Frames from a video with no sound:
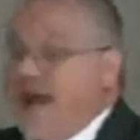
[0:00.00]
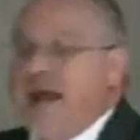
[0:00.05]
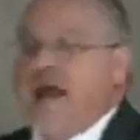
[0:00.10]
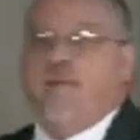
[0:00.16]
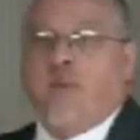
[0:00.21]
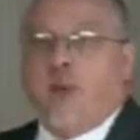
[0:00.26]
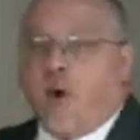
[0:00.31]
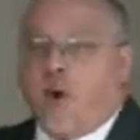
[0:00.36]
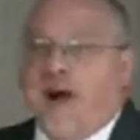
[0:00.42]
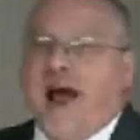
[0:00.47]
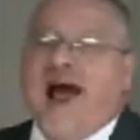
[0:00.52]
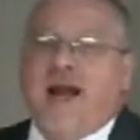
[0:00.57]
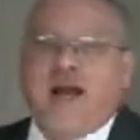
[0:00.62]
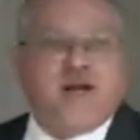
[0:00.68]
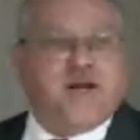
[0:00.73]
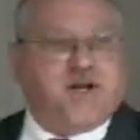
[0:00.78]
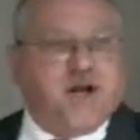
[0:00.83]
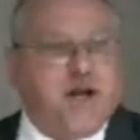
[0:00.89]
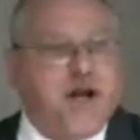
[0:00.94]
the
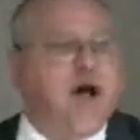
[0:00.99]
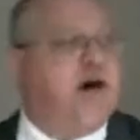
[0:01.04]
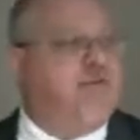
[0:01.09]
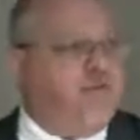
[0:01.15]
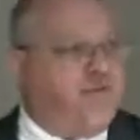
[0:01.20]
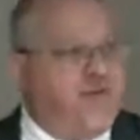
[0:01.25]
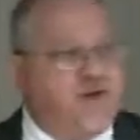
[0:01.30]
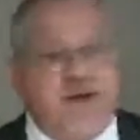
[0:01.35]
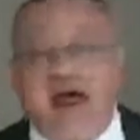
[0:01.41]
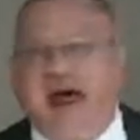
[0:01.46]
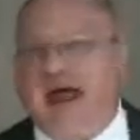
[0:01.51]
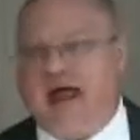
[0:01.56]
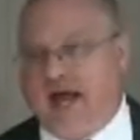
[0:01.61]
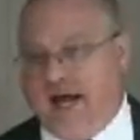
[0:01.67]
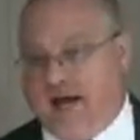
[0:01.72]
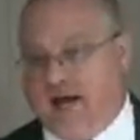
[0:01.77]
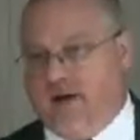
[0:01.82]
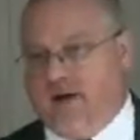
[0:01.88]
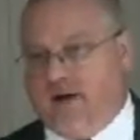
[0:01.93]
immorality of the
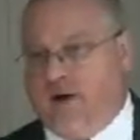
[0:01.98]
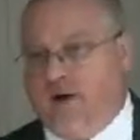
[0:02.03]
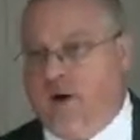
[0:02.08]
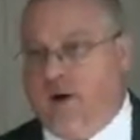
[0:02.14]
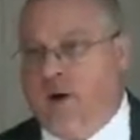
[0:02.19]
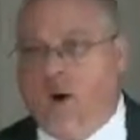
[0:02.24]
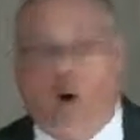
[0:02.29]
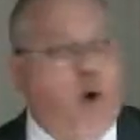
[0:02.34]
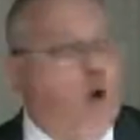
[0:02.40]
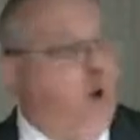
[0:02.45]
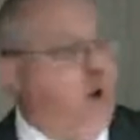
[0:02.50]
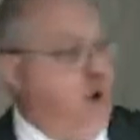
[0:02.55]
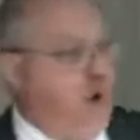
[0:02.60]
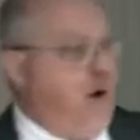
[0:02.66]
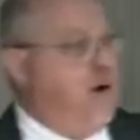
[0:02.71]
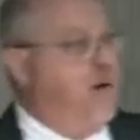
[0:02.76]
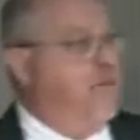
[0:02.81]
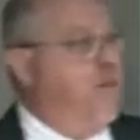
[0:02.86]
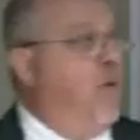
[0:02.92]
day,
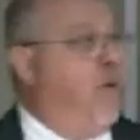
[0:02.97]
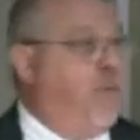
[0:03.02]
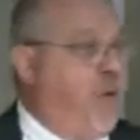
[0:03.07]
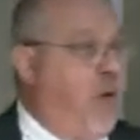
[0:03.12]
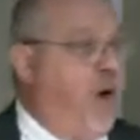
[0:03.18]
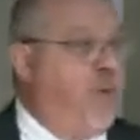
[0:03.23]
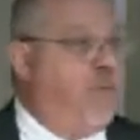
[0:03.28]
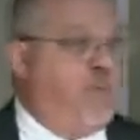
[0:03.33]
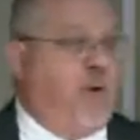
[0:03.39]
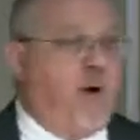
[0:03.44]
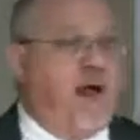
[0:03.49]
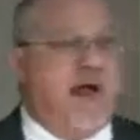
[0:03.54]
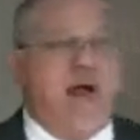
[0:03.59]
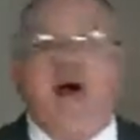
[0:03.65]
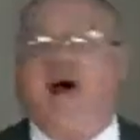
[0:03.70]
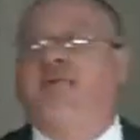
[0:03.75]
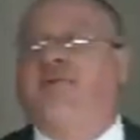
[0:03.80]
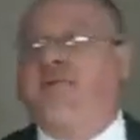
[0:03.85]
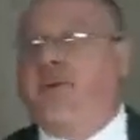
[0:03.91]
or more
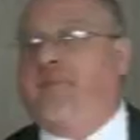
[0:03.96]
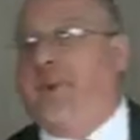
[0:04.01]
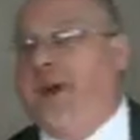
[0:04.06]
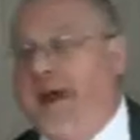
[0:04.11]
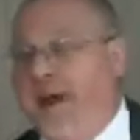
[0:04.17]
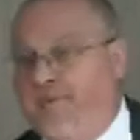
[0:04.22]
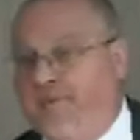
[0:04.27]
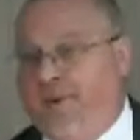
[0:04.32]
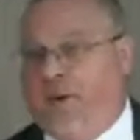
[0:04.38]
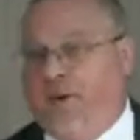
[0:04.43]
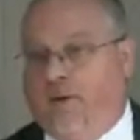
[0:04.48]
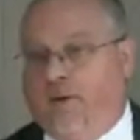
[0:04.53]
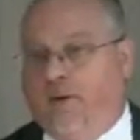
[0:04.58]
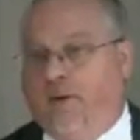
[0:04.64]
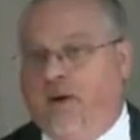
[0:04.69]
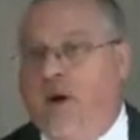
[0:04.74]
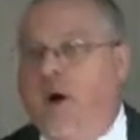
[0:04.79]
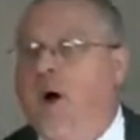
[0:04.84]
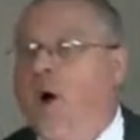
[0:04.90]
appropriately, of the people,